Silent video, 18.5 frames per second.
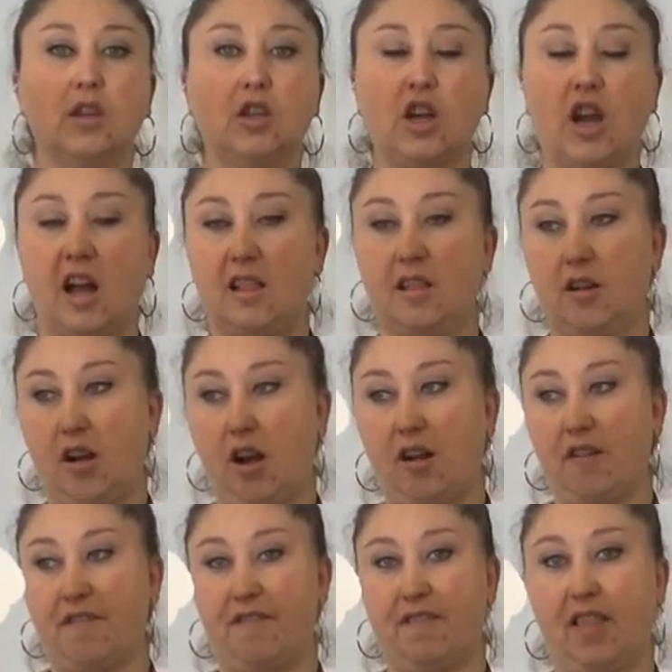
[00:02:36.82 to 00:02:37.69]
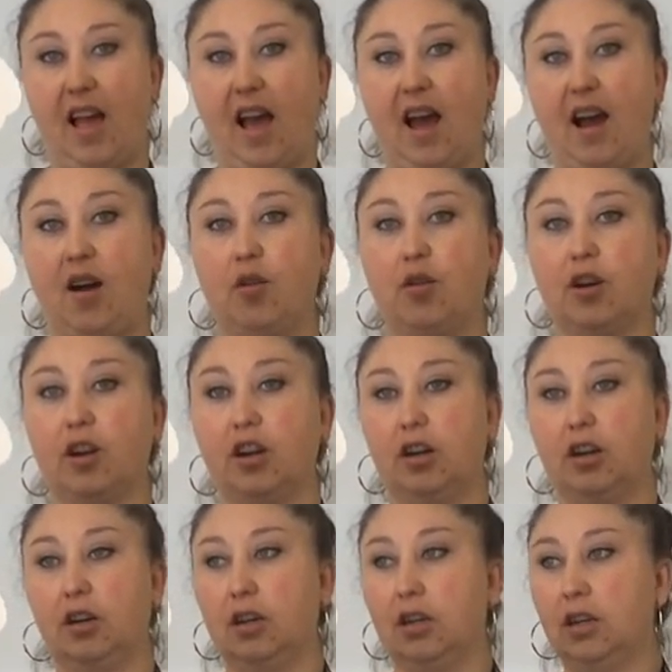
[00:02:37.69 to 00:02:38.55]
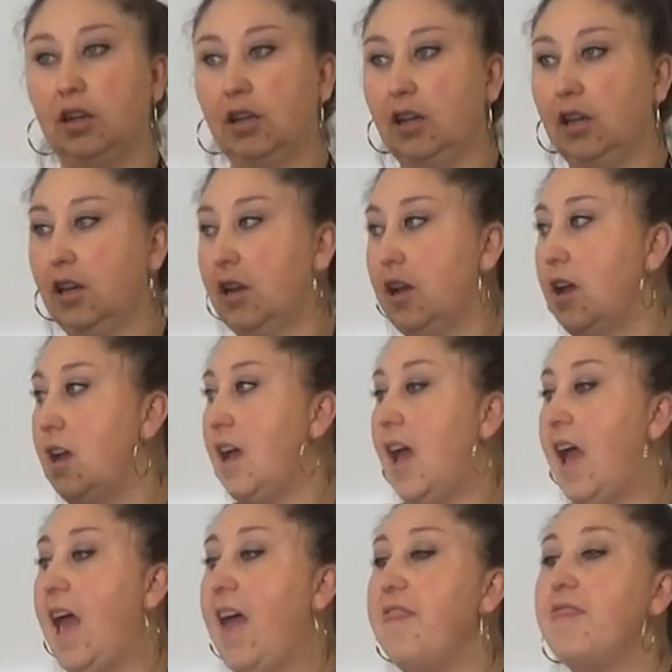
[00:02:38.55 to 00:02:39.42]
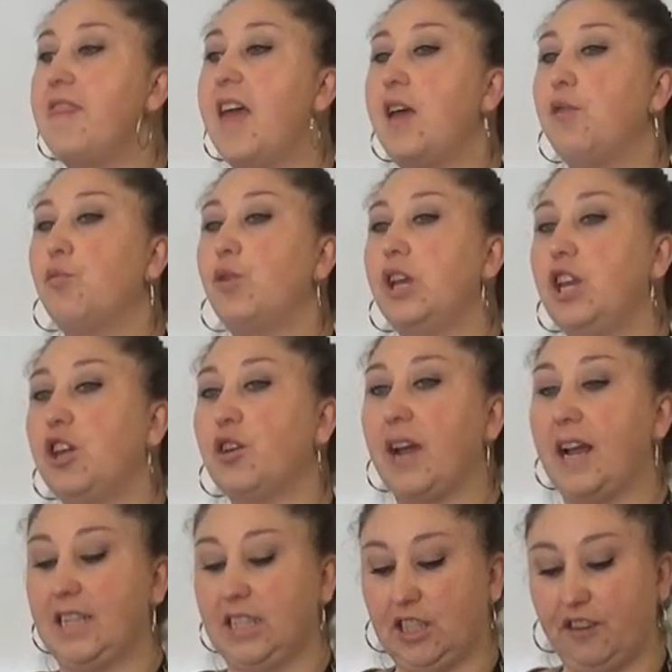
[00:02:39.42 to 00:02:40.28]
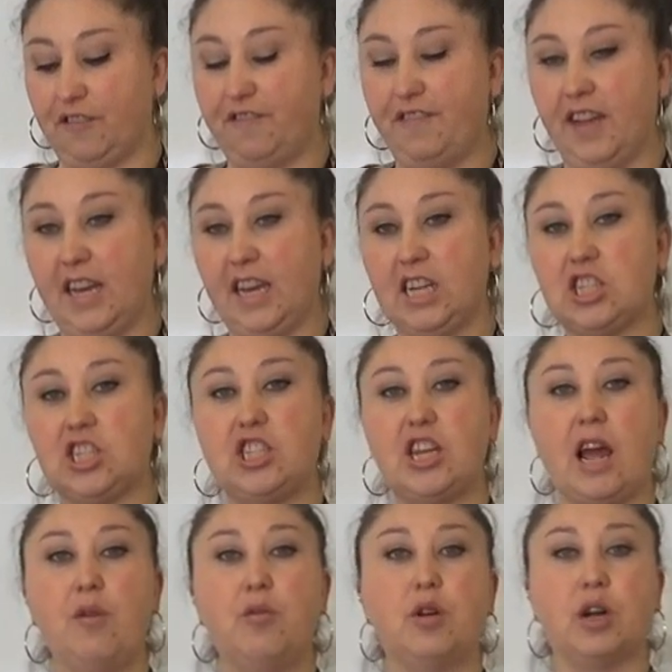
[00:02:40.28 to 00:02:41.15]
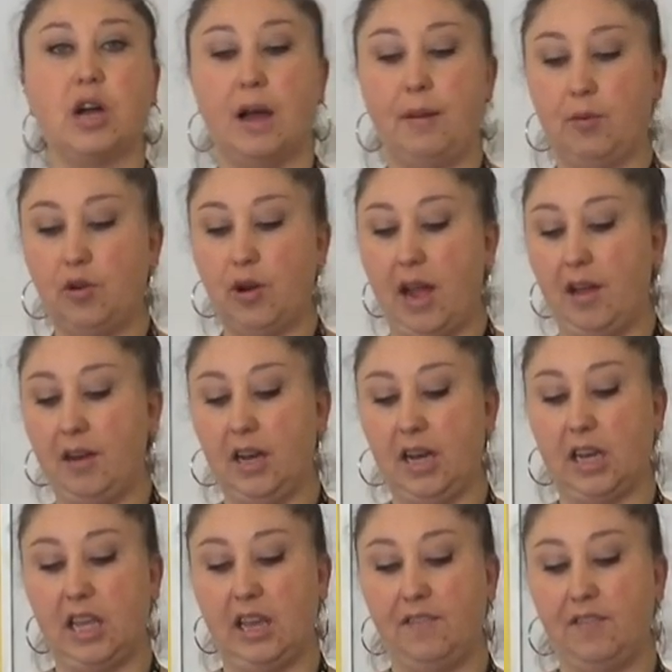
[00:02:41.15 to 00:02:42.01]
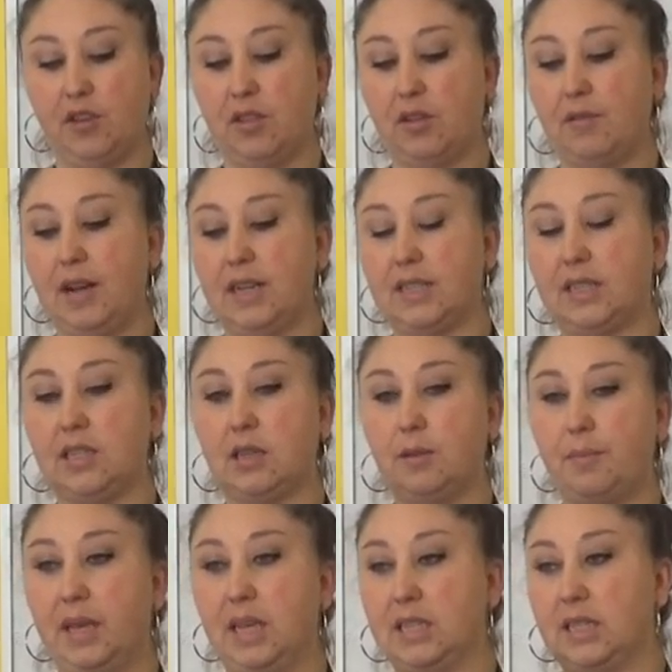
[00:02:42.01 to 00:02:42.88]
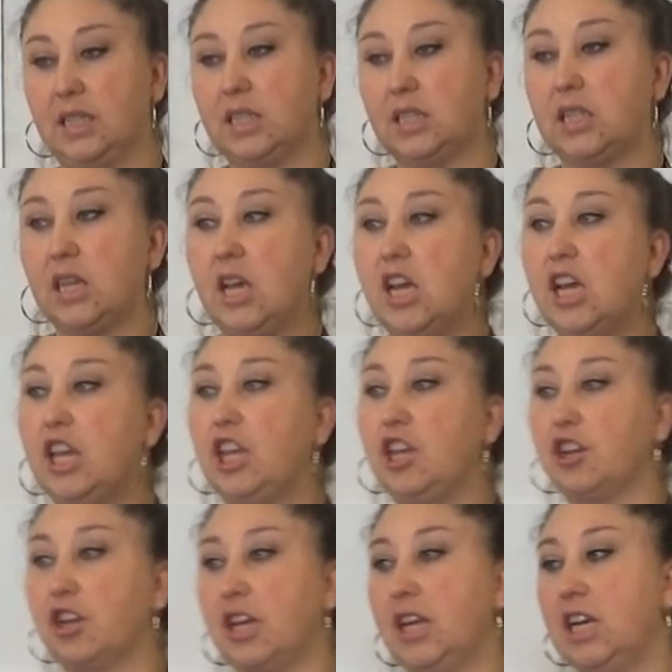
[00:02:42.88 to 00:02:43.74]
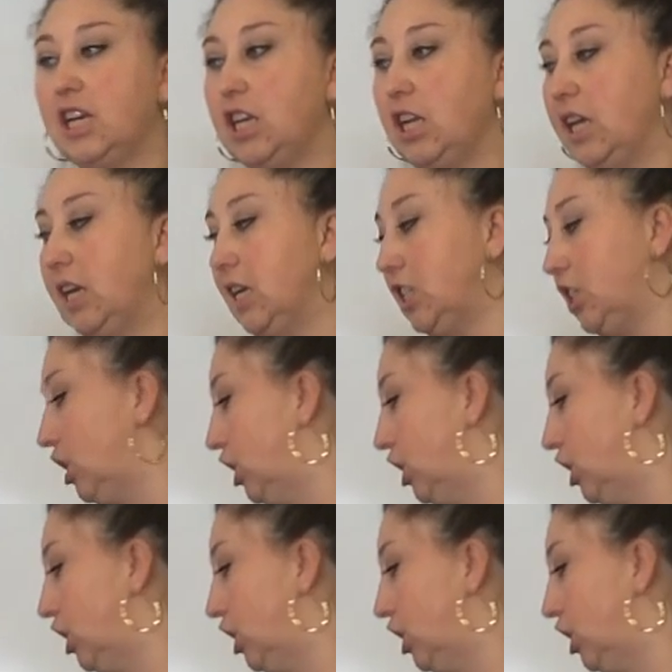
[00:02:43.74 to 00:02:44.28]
Color our flower. And then when you guys are finished, I will come around and give you the rest of the pieces. You're gonna need a